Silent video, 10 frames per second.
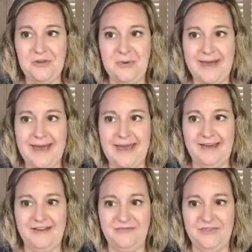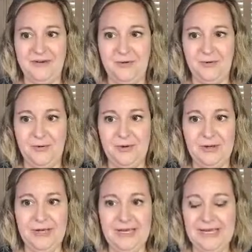the way of the
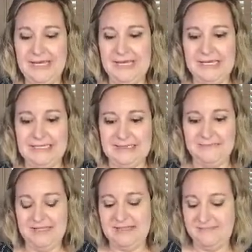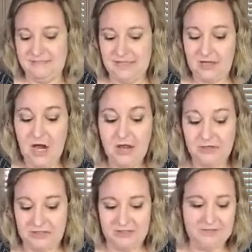whole
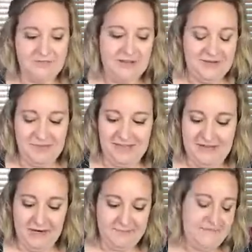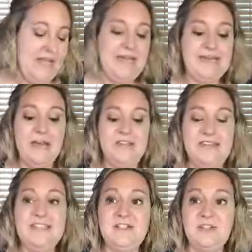color family there. Now
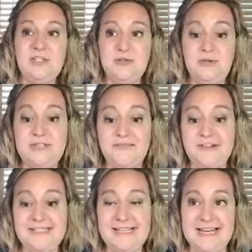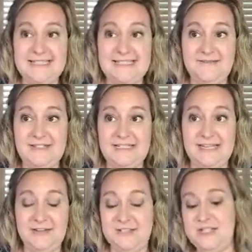these are 2 different sizes of
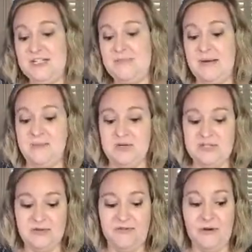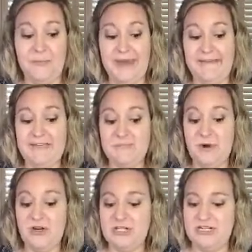Designer Series paper, so if you're making this
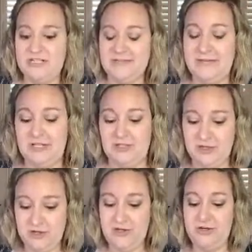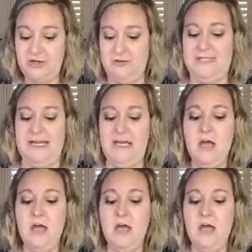project, just make sure you're using